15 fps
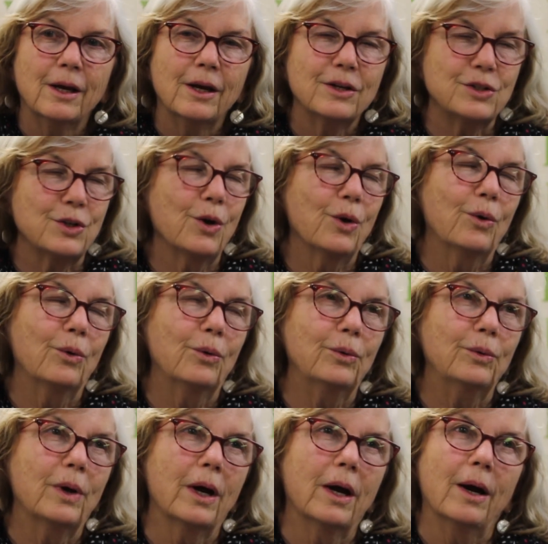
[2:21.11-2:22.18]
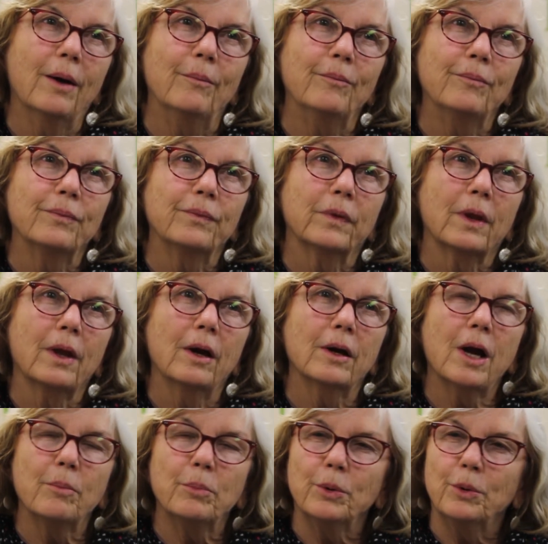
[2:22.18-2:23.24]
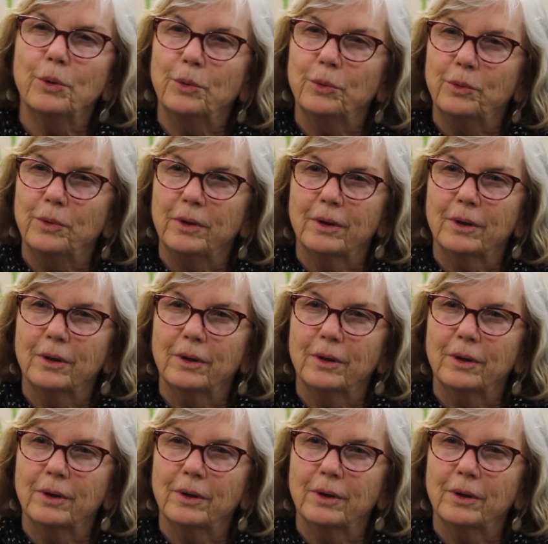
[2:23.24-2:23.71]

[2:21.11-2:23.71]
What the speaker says: So a couple